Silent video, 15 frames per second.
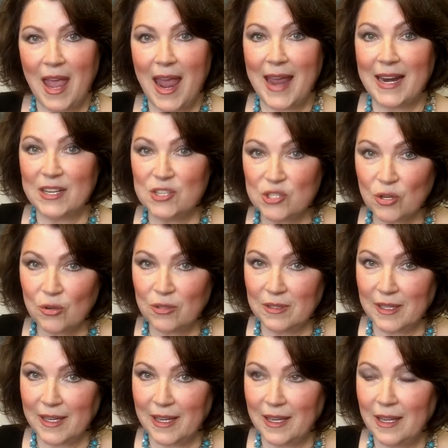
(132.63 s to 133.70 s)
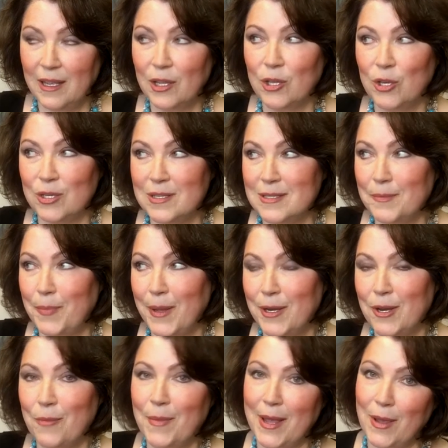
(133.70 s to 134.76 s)
And I certainly couldn't
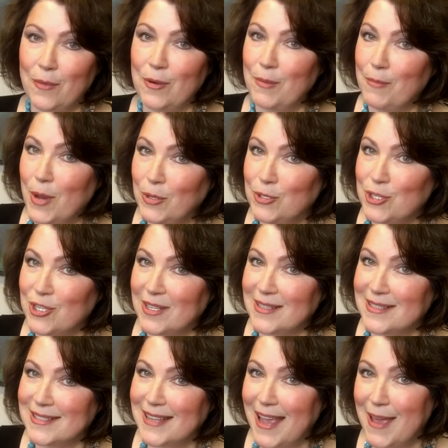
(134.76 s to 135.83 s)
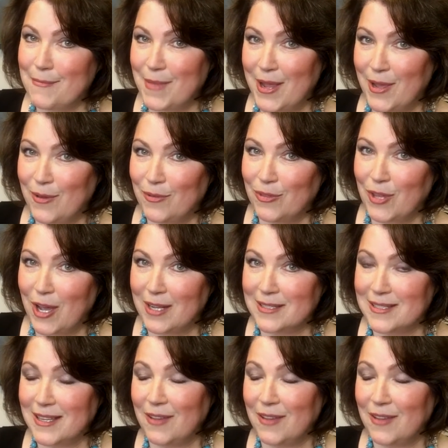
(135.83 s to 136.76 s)
depend on my own emotions and my own thoughts.